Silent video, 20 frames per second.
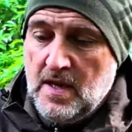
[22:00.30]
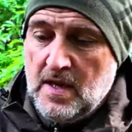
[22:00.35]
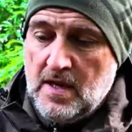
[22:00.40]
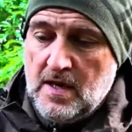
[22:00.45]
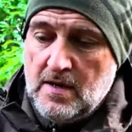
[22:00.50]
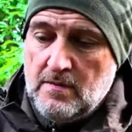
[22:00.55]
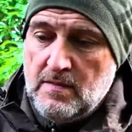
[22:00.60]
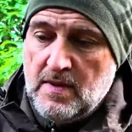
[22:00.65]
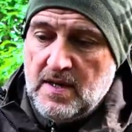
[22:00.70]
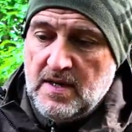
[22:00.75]

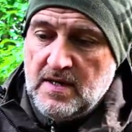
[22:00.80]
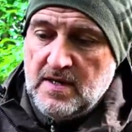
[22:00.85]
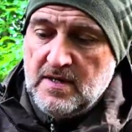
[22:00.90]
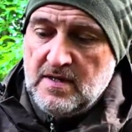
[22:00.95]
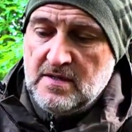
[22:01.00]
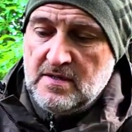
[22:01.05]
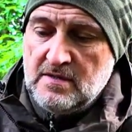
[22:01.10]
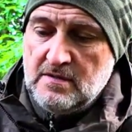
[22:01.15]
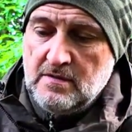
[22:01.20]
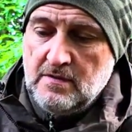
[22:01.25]
and it
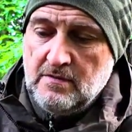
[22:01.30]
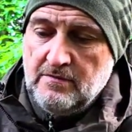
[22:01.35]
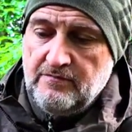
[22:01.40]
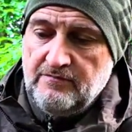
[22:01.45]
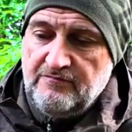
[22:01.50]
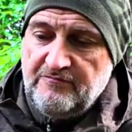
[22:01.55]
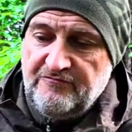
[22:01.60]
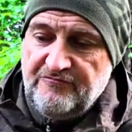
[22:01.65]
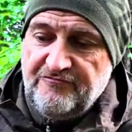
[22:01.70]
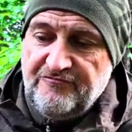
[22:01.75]
is
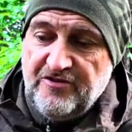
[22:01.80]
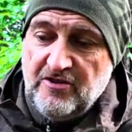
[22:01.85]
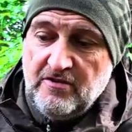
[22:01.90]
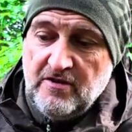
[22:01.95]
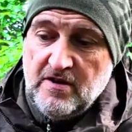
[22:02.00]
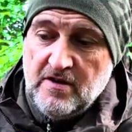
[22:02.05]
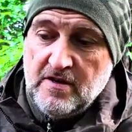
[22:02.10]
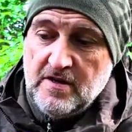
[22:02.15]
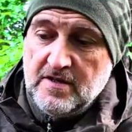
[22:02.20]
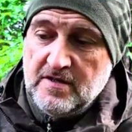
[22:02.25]

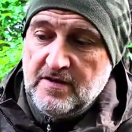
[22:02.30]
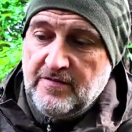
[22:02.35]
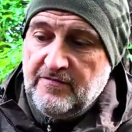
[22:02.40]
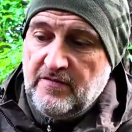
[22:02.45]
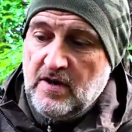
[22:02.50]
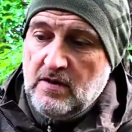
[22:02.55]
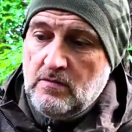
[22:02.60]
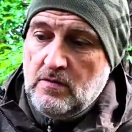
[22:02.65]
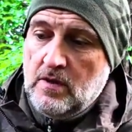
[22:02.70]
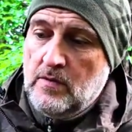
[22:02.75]
very nice and
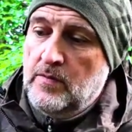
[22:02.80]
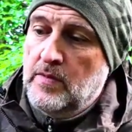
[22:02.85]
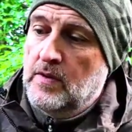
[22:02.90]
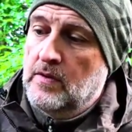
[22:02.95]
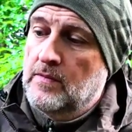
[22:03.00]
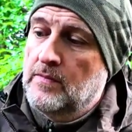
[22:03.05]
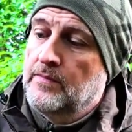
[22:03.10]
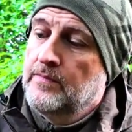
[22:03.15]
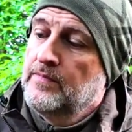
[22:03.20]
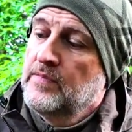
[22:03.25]
very well
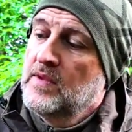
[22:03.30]
built.